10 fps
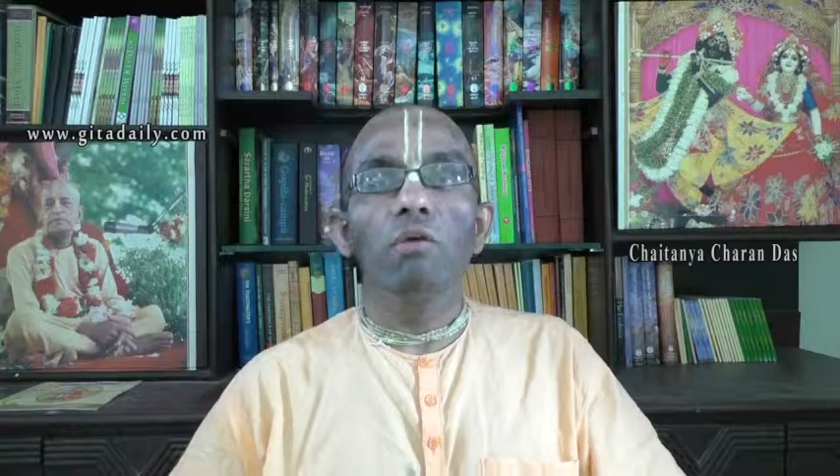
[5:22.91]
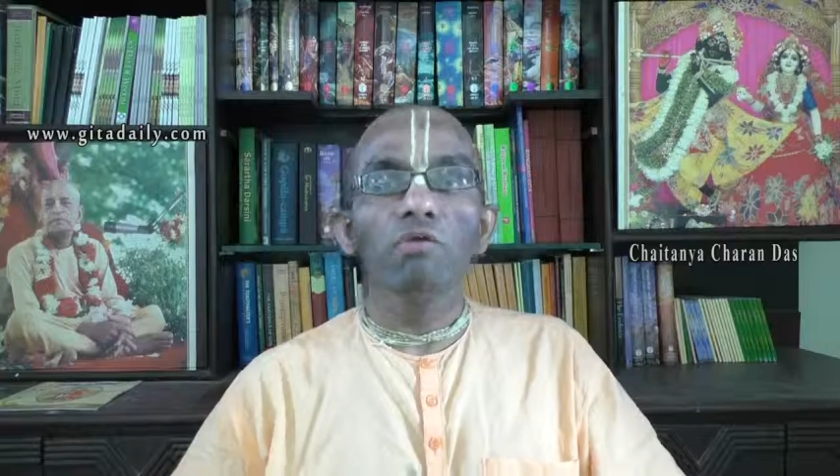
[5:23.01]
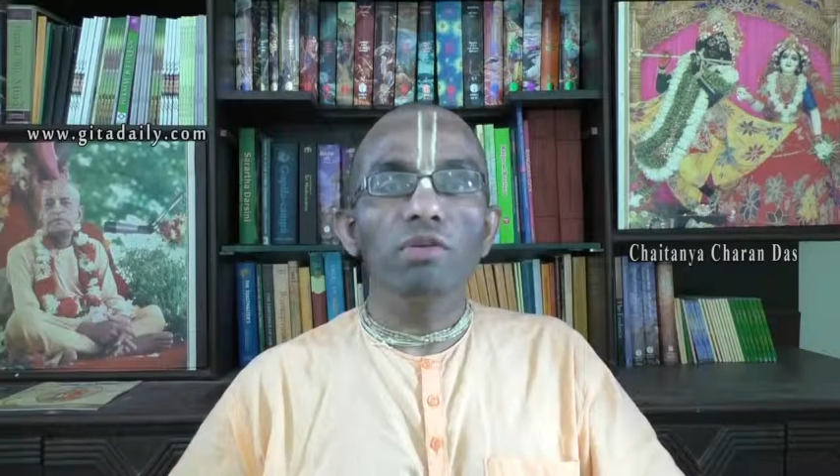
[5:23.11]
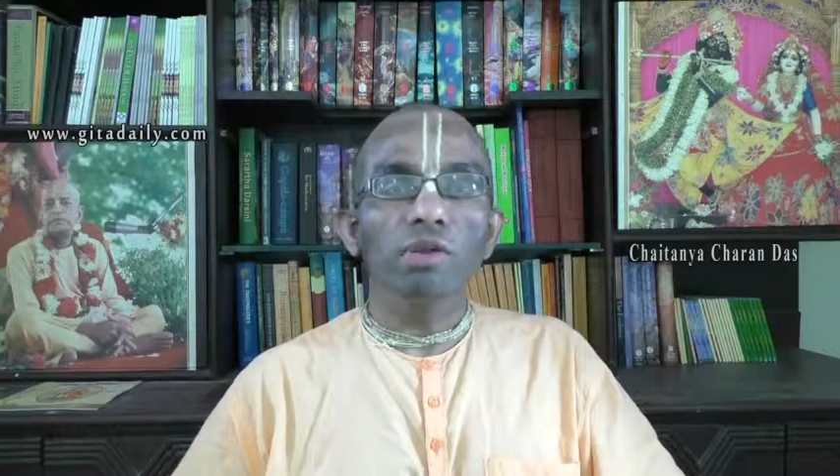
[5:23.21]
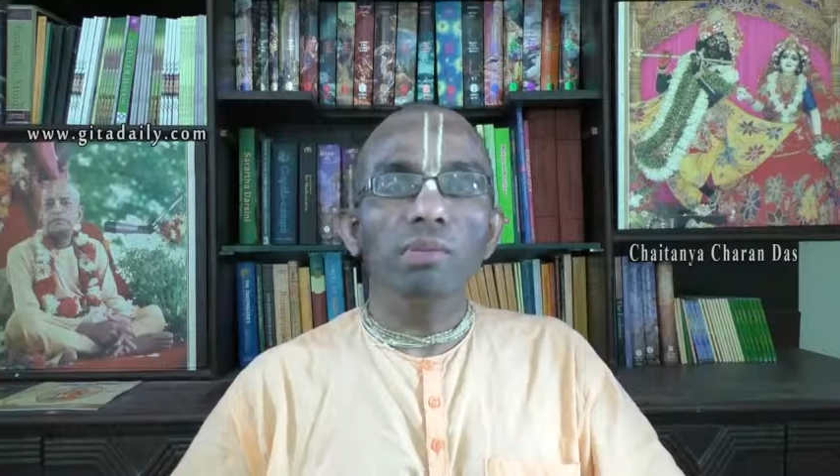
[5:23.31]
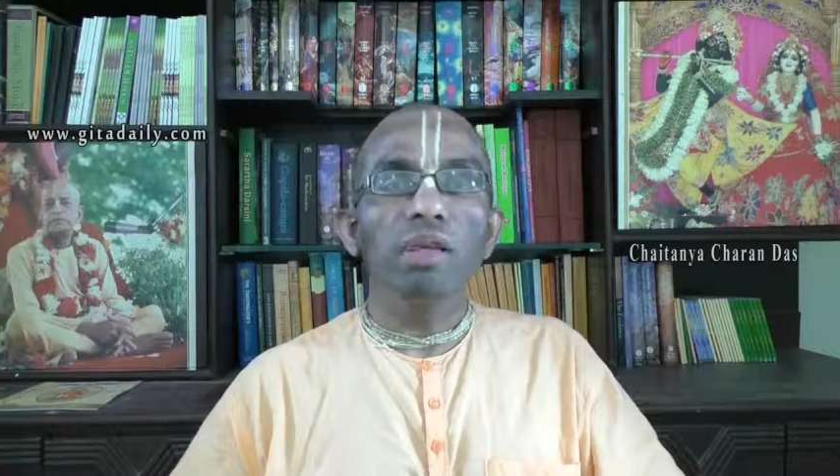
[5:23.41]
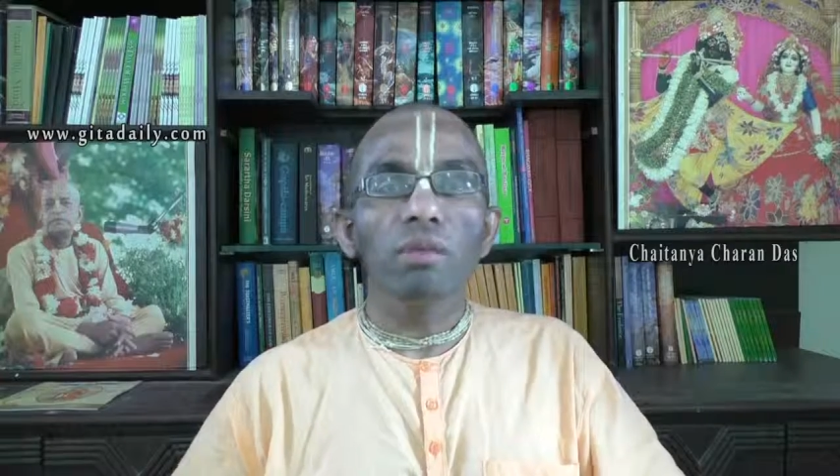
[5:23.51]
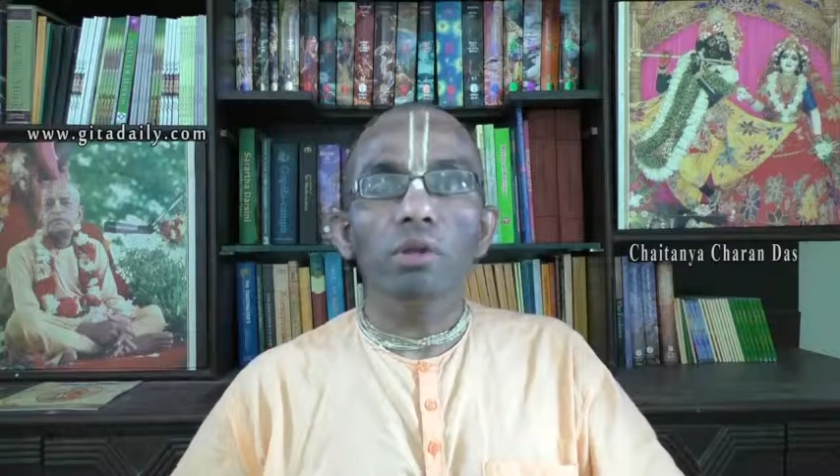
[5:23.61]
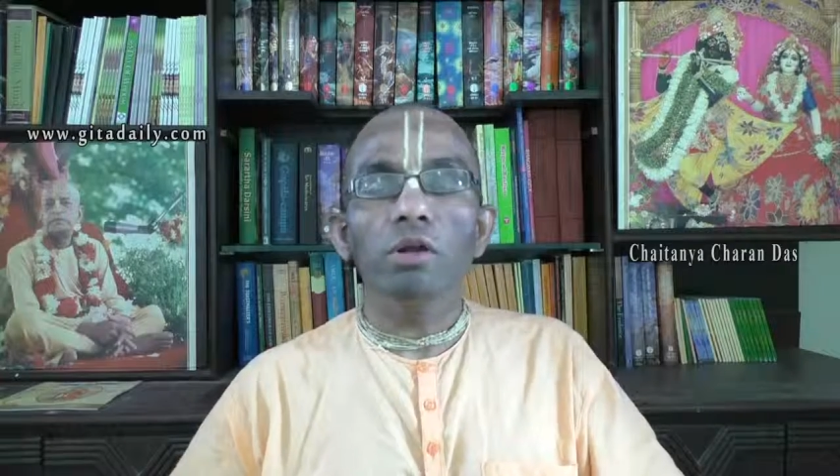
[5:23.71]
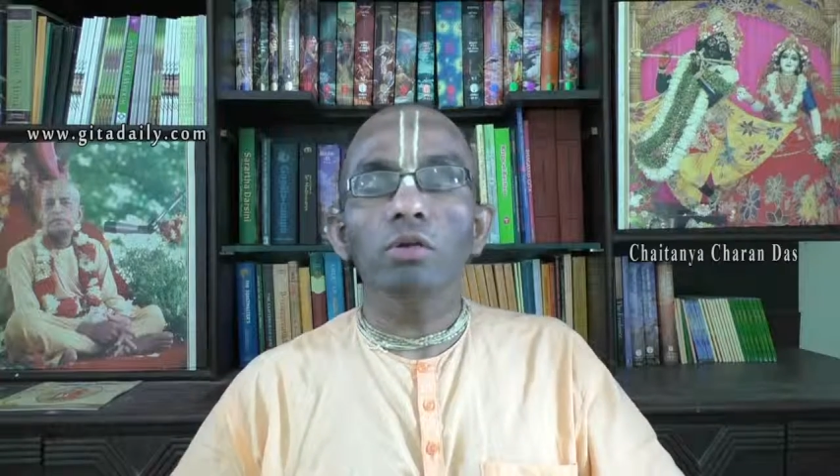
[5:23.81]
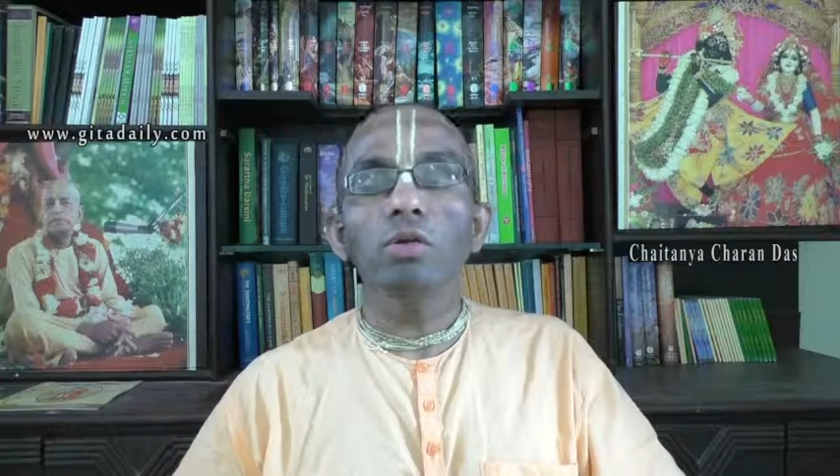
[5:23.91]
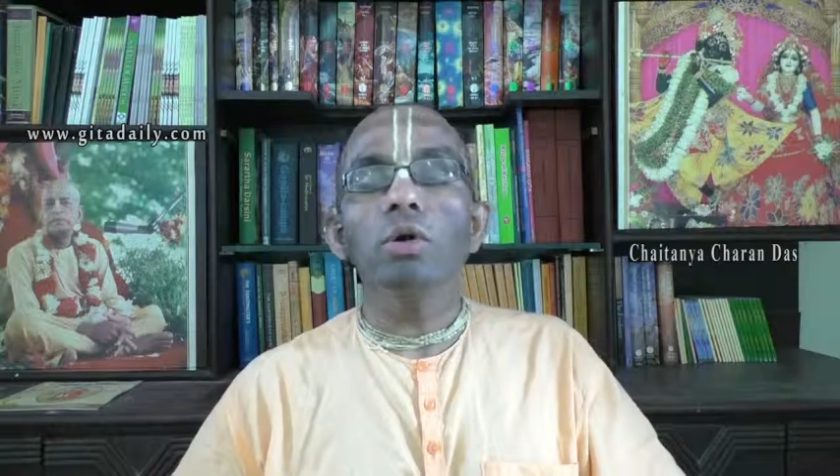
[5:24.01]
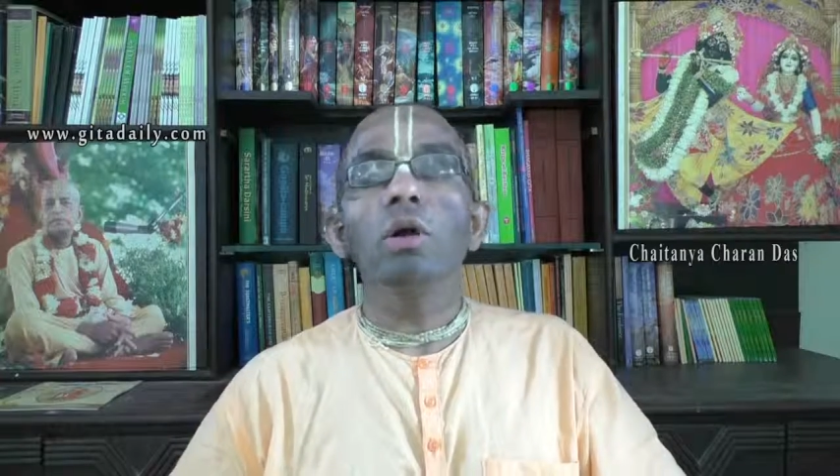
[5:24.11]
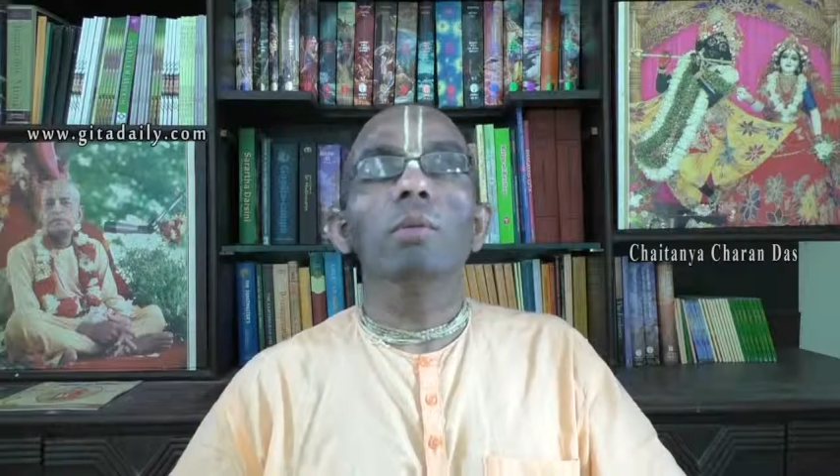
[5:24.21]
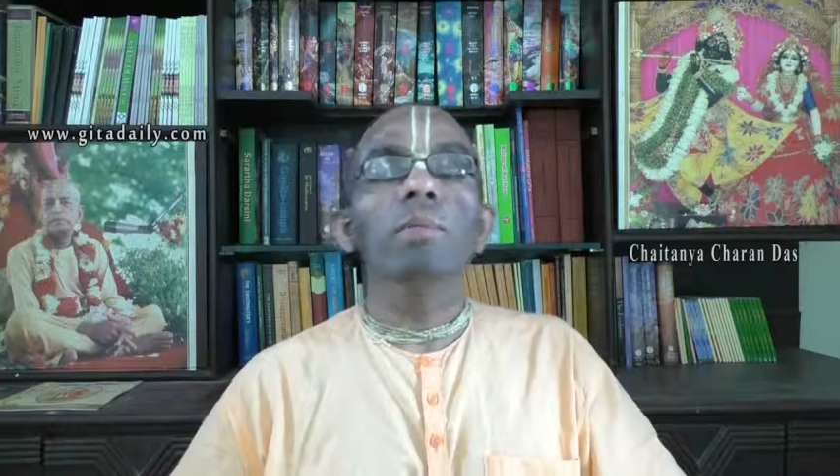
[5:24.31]
we will be able to
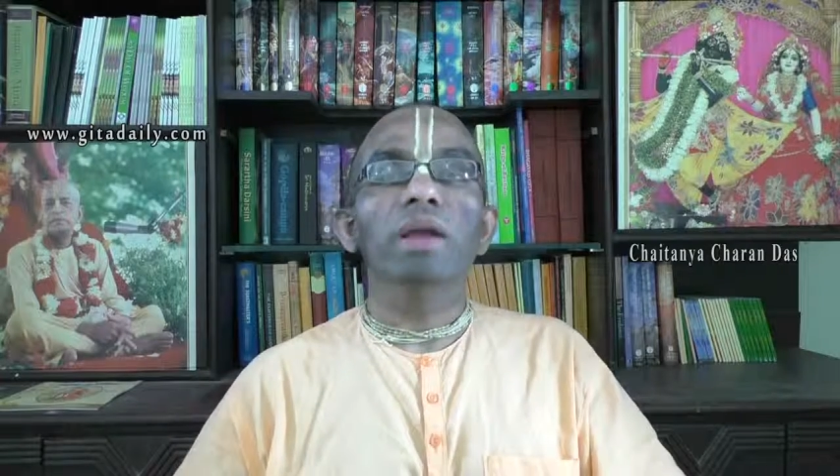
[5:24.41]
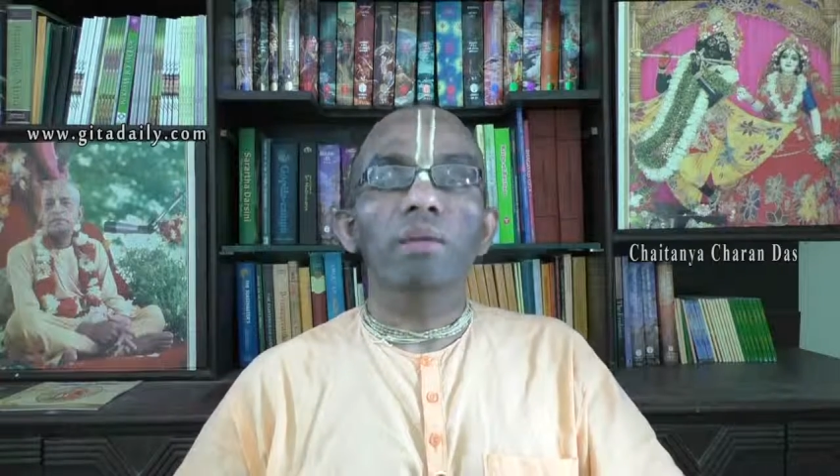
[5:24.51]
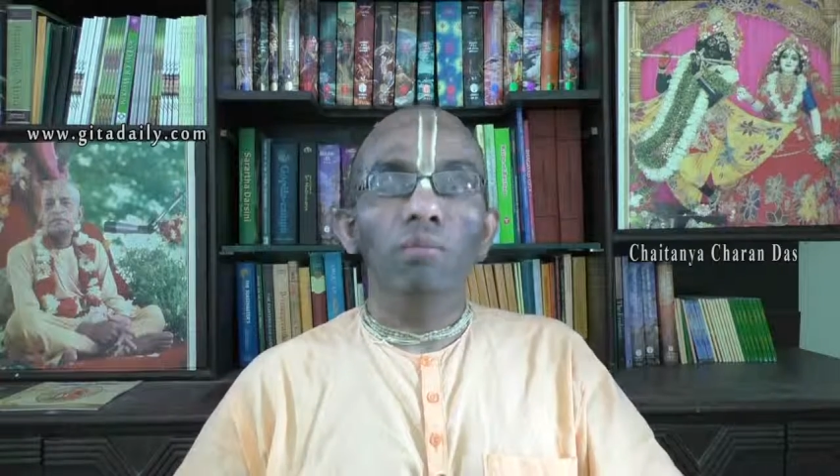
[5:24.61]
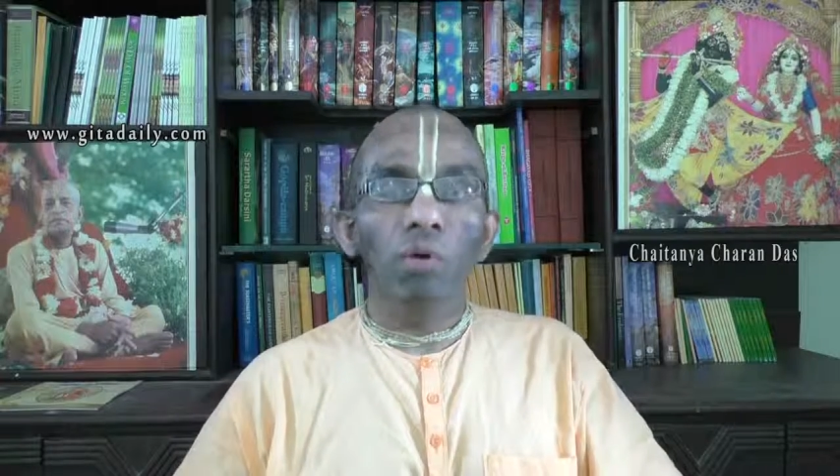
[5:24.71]
become